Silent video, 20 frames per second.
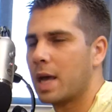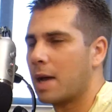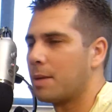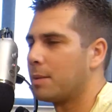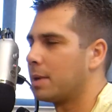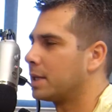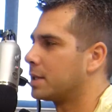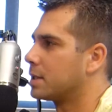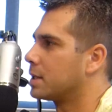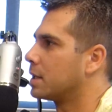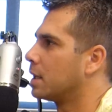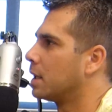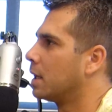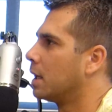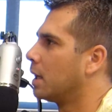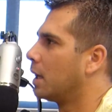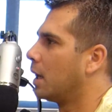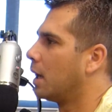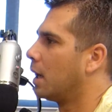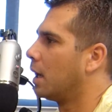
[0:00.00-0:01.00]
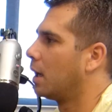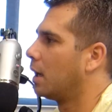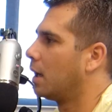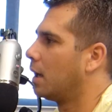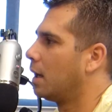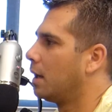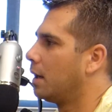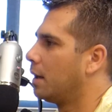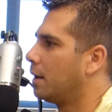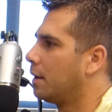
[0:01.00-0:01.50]
tablets,
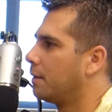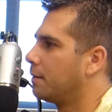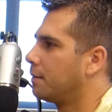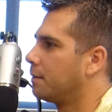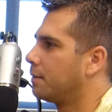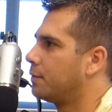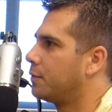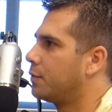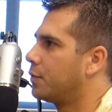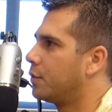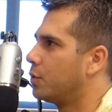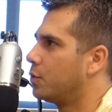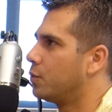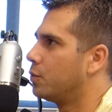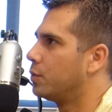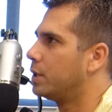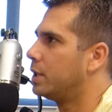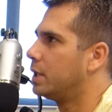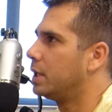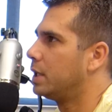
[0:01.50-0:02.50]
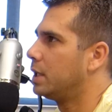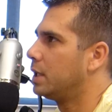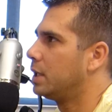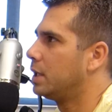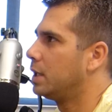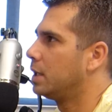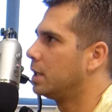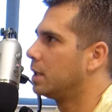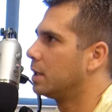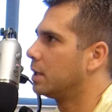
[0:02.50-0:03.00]
uh, through
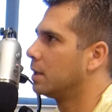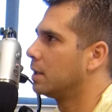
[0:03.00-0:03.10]
the,